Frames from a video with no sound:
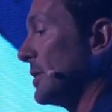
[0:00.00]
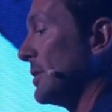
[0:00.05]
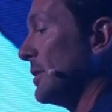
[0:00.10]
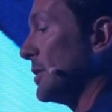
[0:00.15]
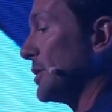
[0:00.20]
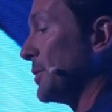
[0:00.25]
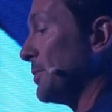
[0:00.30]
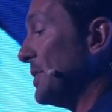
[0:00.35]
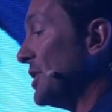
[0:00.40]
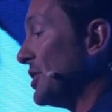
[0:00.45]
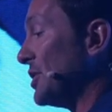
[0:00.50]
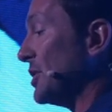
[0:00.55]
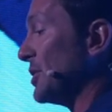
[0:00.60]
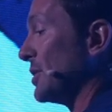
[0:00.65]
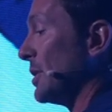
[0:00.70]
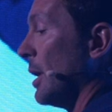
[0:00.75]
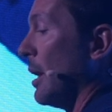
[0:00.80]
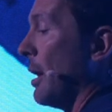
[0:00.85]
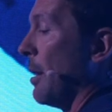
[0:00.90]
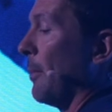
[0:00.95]
this
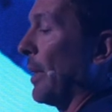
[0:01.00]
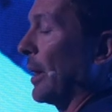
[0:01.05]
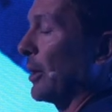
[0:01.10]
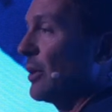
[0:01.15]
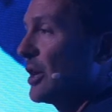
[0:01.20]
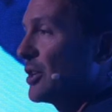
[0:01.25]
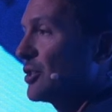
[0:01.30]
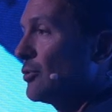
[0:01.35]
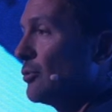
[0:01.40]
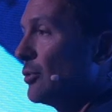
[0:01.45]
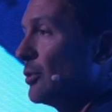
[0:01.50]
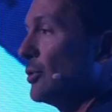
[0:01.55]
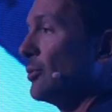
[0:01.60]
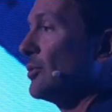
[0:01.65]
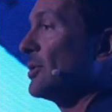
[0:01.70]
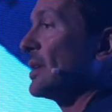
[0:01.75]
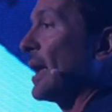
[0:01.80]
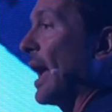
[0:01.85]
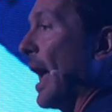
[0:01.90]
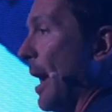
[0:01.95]
species migration
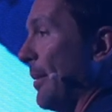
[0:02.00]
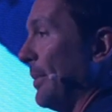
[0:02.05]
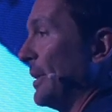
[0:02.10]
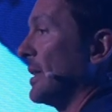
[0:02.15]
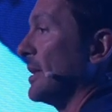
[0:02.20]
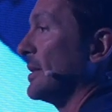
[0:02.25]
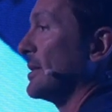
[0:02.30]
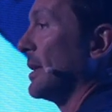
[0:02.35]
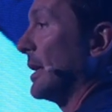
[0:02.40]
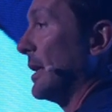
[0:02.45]
routes, habitats,